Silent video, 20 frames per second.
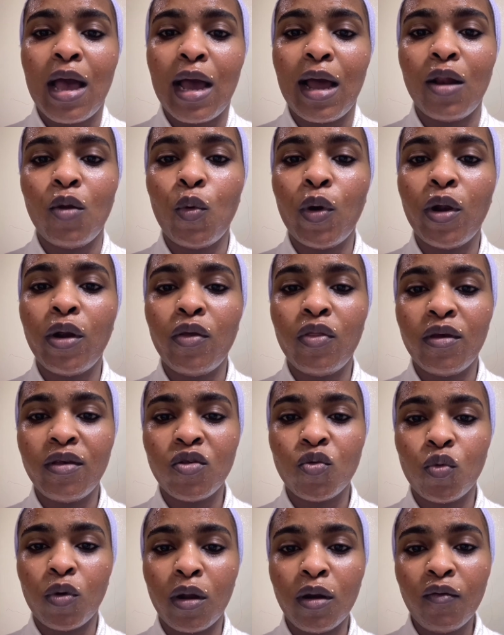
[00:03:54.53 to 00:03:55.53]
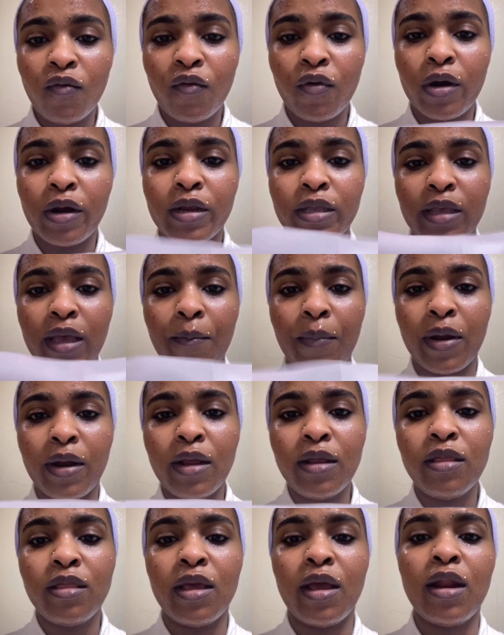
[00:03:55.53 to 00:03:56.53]
I'll wear this one for ten
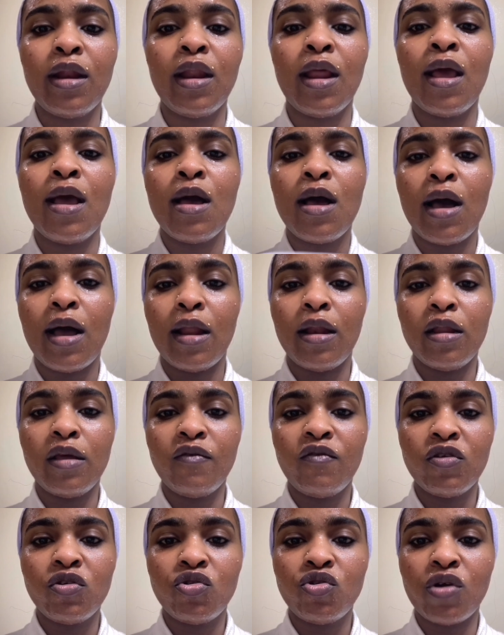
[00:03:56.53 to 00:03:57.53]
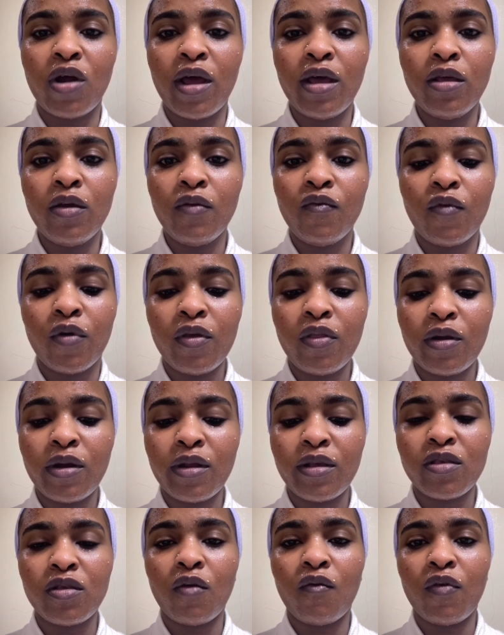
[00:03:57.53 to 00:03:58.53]
minutes, then I'll leave it dry for the
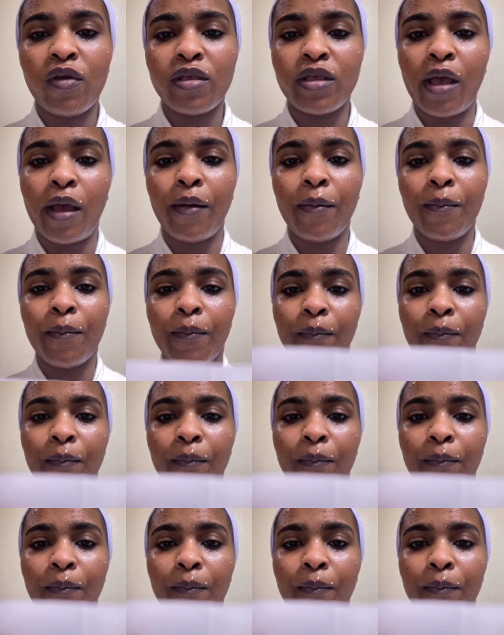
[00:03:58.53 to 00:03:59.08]
rest of the time.